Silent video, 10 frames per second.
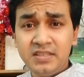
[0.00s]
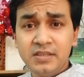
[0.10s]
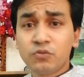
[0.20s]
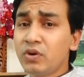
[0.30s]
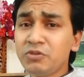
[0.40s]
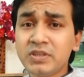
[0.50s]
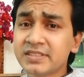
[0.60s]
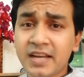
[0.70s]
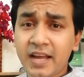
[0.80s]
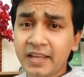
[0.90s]
where was
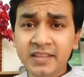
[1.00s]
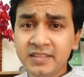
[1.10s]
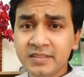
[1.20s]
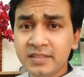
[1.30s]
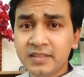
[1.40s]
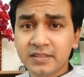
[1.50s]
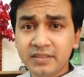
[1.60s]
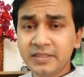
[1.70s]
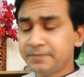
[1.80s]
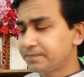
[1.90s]
I?
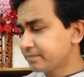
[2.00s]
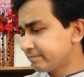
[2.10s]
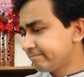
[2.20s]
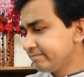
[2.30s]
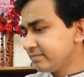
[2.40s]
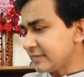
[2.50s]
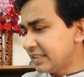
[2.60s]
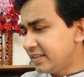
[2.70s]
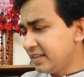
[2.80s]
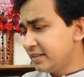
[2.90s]
Okay, and
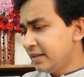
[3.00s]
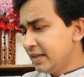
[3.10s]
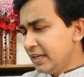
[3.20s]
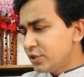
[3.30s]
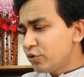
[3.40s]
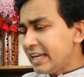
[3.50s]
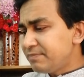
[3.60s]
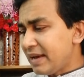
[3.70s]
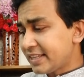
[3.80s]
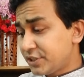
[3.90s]
then to get
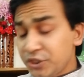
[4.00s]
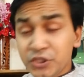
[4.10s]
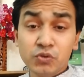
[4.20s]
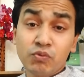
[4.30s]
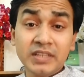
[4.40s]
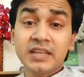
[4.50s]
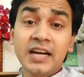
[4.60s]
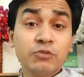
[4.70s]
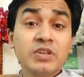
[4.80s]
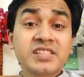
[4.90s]
back to what I
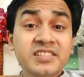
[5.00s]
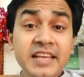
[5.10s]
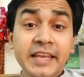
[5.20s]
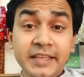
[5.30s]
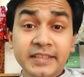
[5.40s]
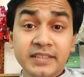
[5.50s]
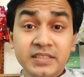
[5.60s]
was saying.